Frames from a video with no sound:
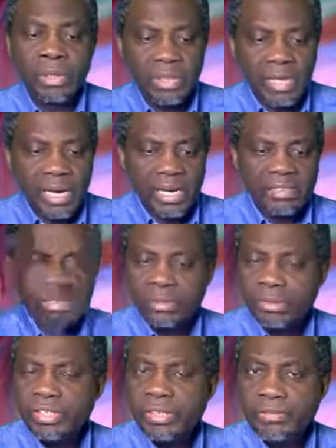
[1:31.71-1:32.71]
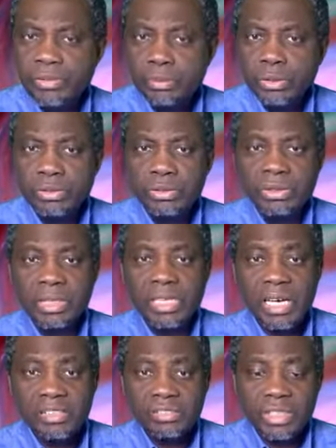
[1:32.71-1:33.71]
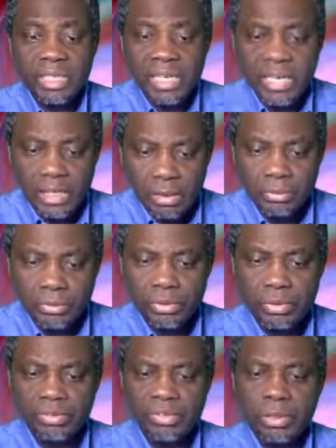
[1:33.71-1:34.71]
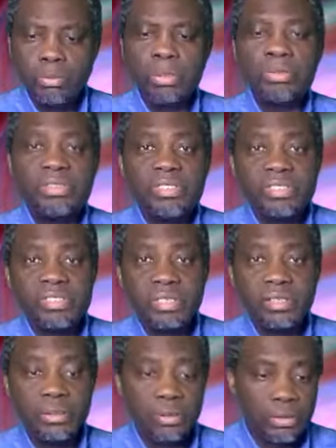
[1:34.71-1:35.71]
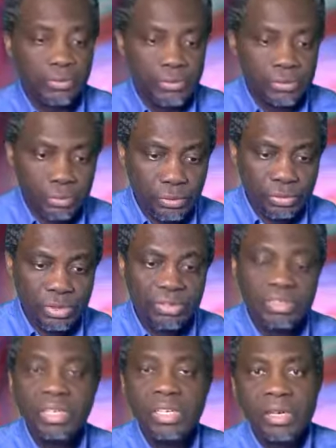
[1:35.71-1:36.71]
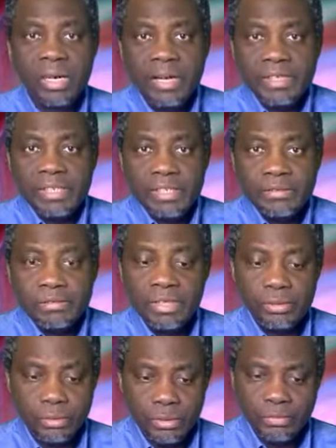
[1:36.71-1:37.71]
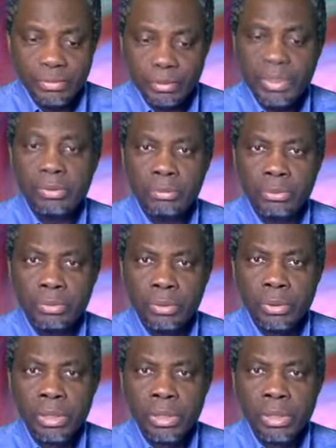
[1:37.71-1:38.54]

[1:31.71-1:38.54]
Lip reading: There are secondary information that actually helps us in our understanding of the stories and the event of the Bible.